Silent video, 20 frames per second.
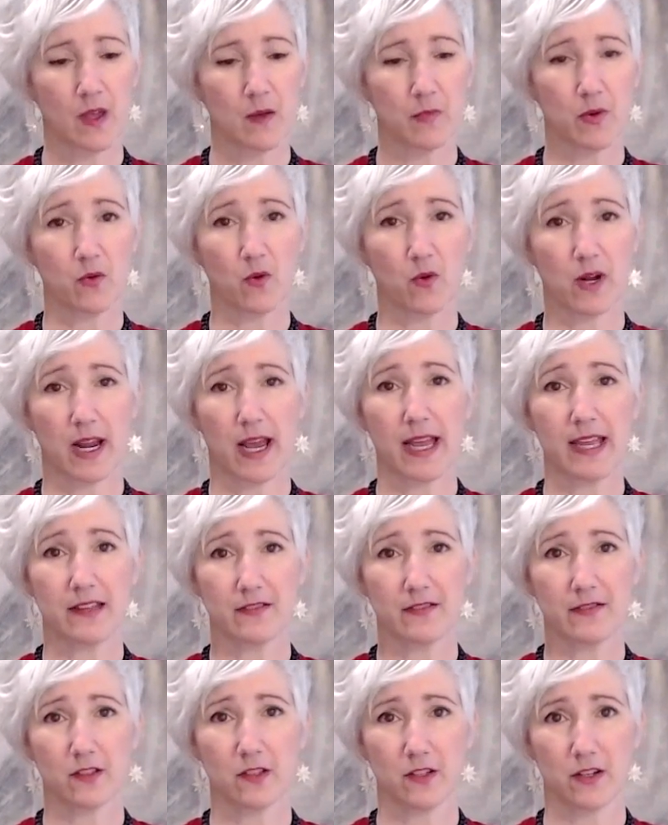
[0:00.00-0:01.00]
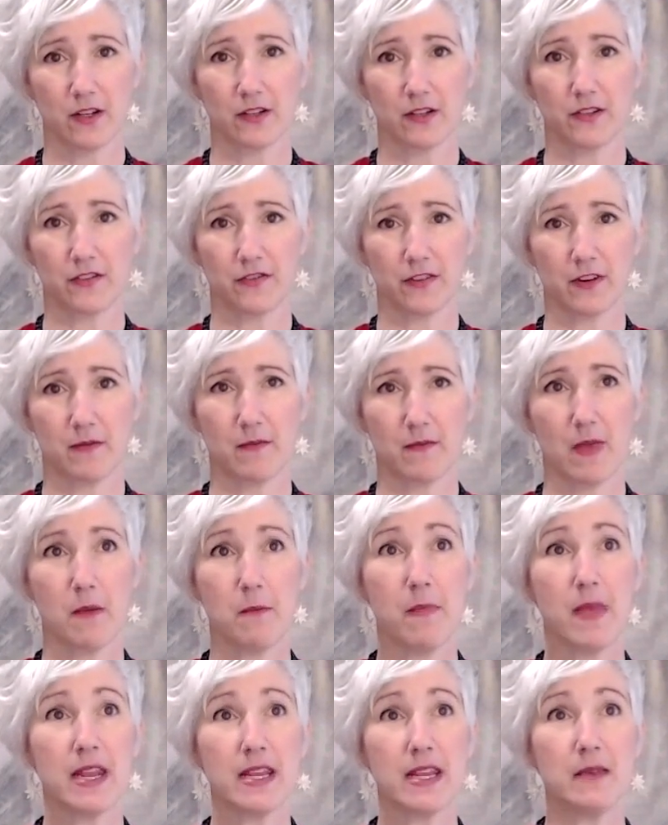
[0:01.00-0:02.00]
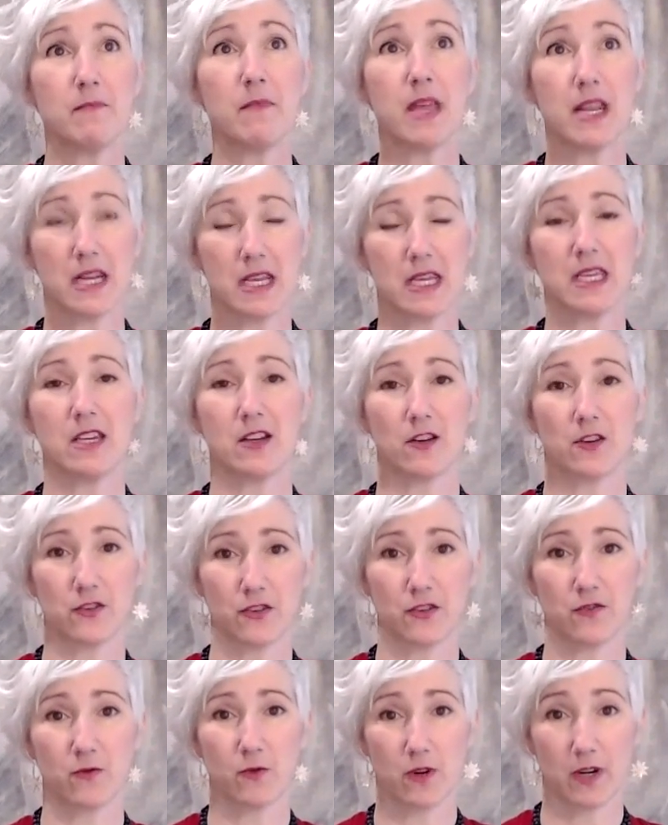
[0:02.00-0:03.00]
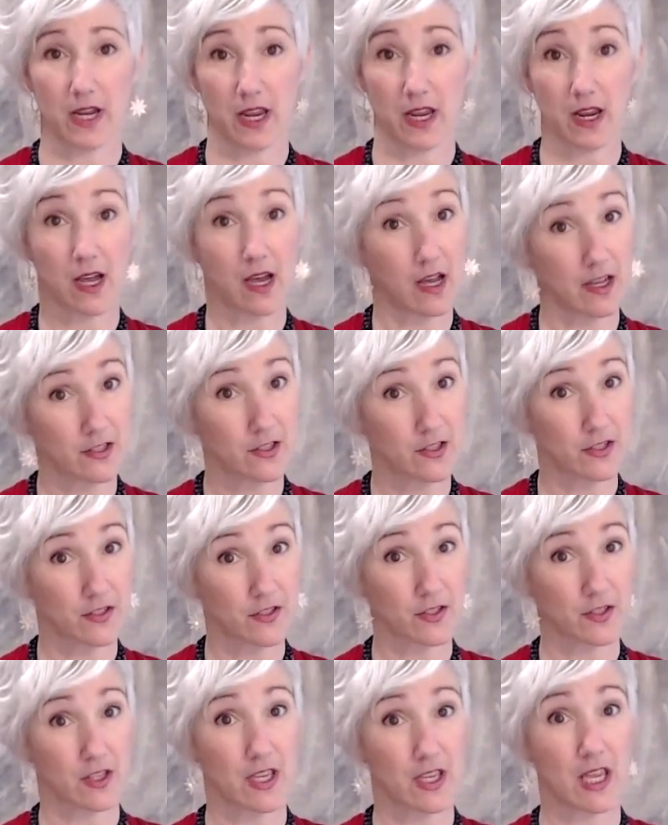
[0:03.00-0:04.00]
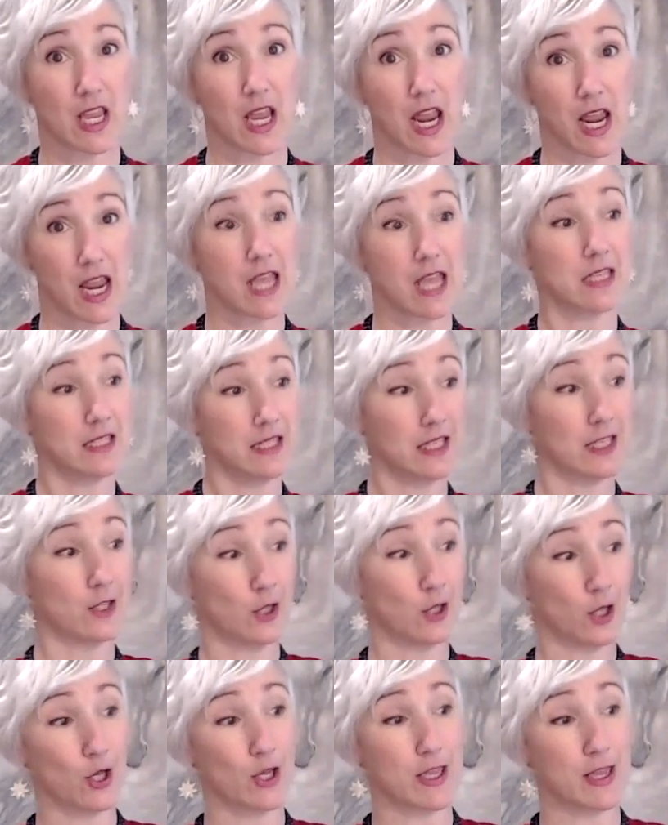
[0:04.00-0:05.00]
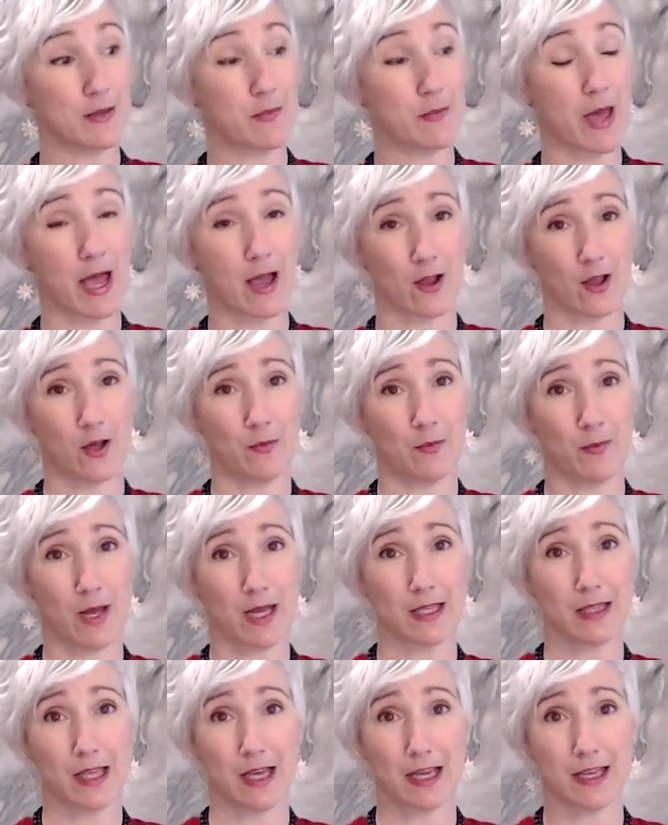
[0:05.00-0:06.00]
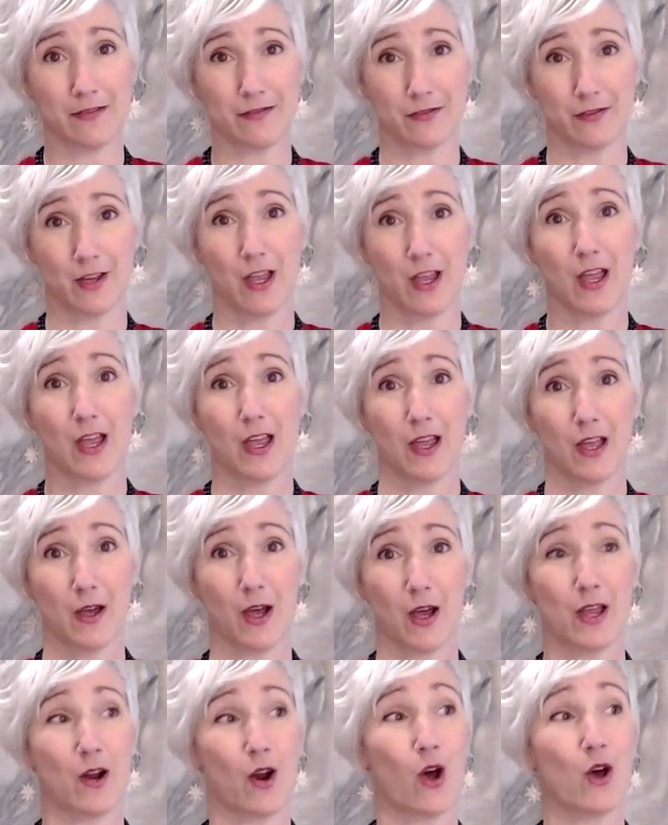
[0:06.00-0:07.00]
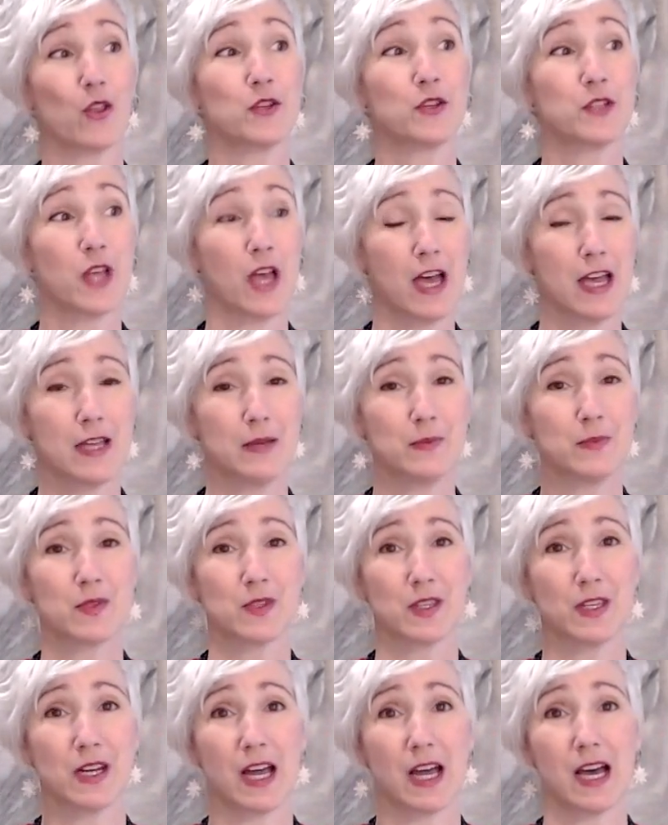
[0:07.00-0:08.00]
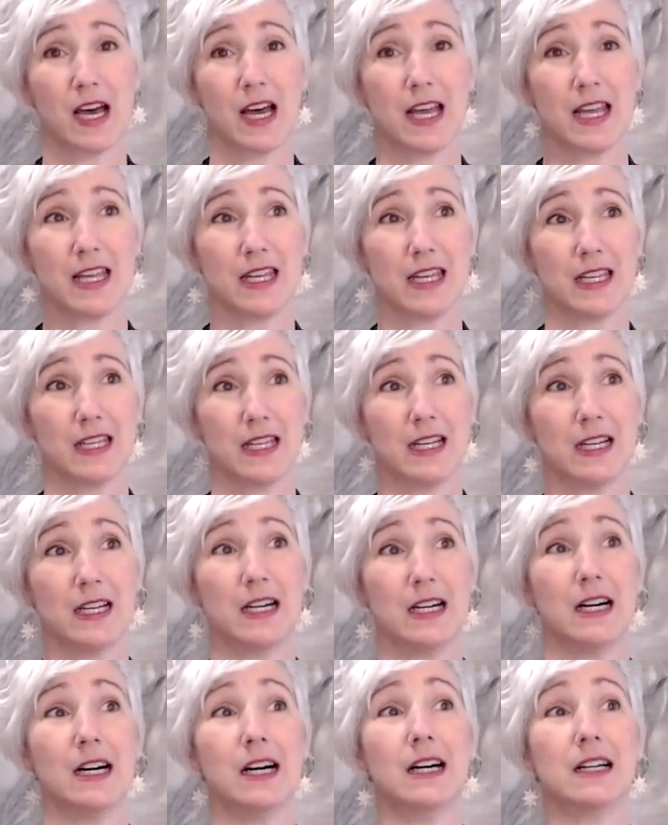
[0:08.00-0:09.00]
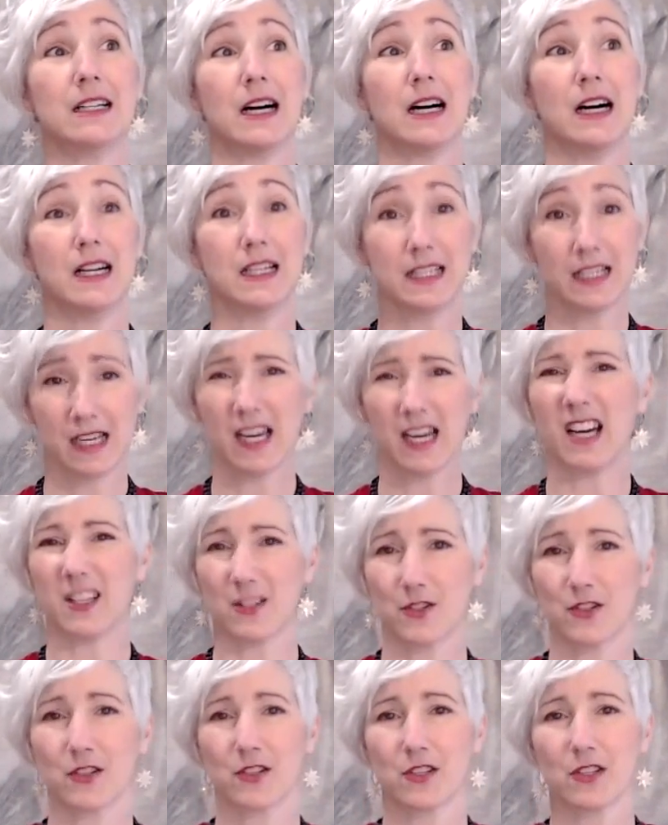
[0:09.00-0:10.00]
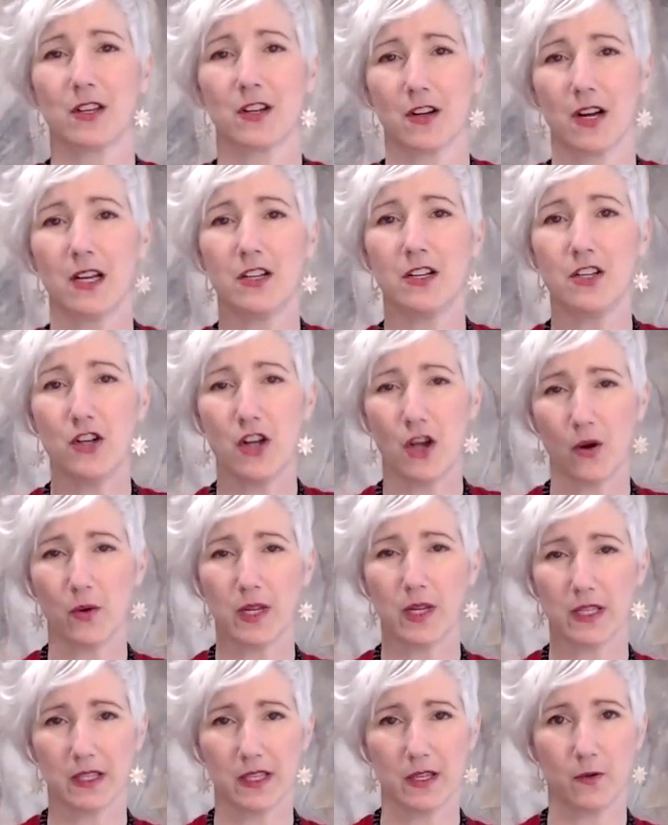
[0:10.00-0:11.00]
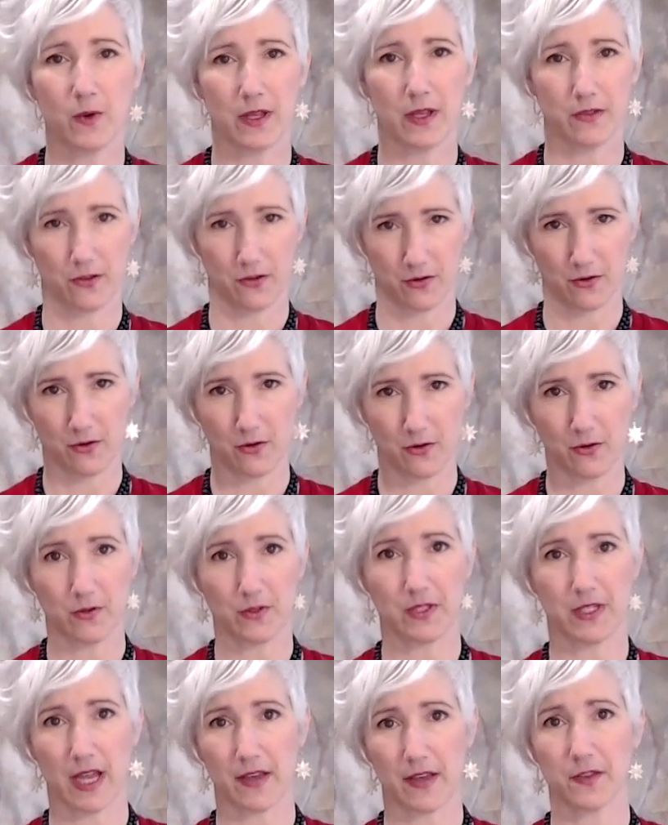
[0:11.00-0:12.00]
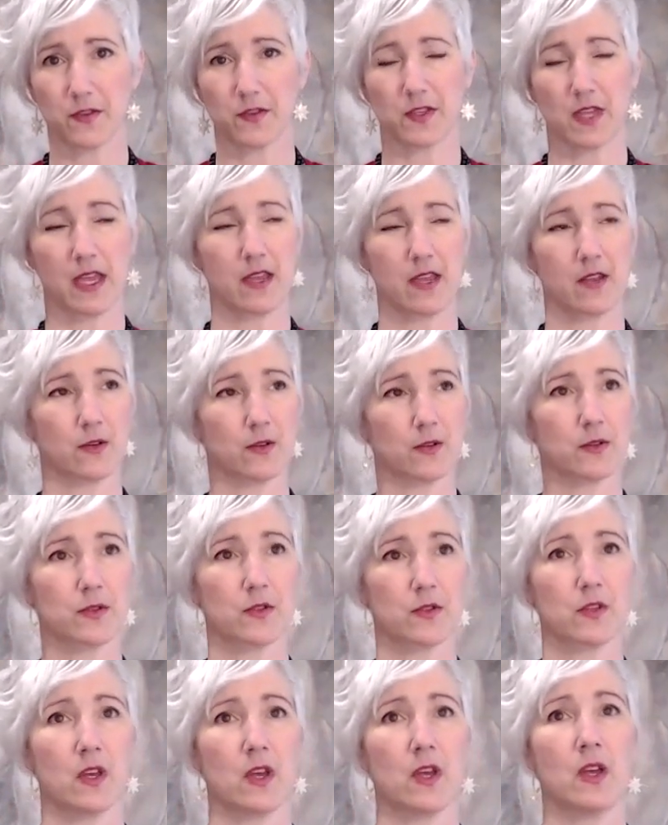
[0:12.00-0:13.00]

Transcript: But what I have learned from many, many years of working consciously and then looking back on my life at all the times that I unconsciously or unknowingly went through death cycles,